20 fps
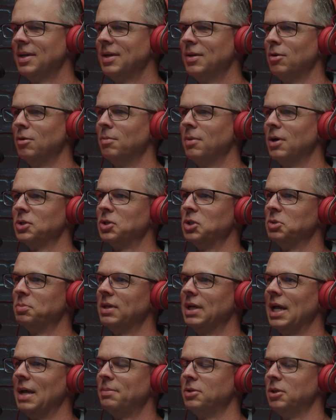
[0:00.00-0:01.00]
Well, Marshall, it's
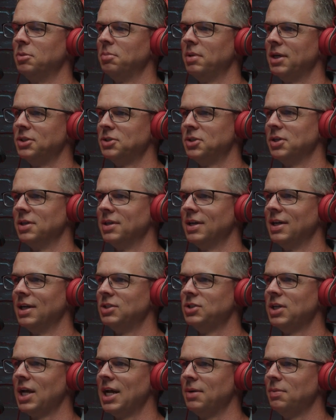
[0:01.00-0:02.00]
been an absolute pleasure
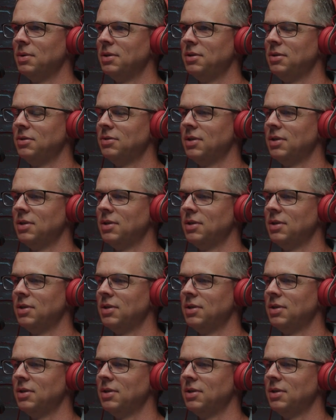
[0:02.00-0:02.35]
chatting with you.